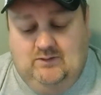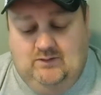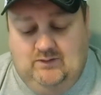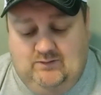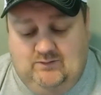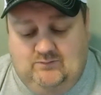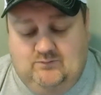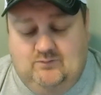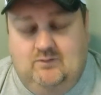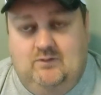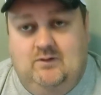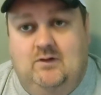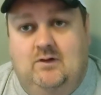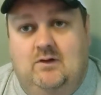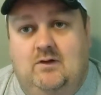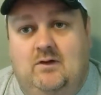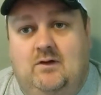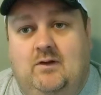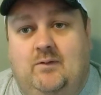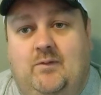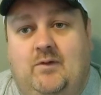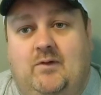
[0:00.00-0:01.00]
Actually,
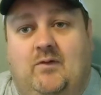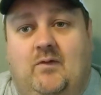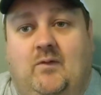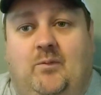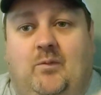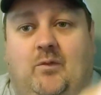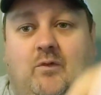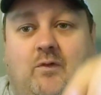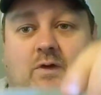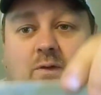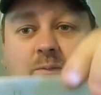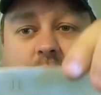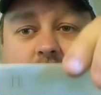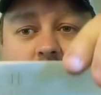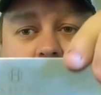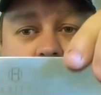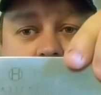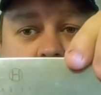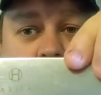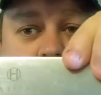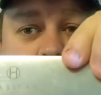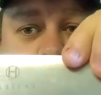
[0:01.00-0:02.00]
let me pull it up
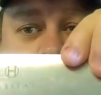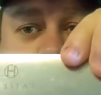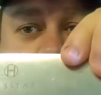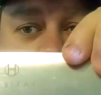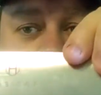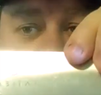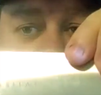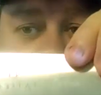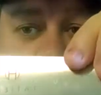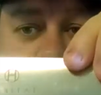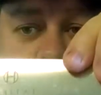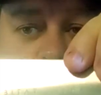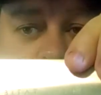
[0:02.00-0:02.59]
here. So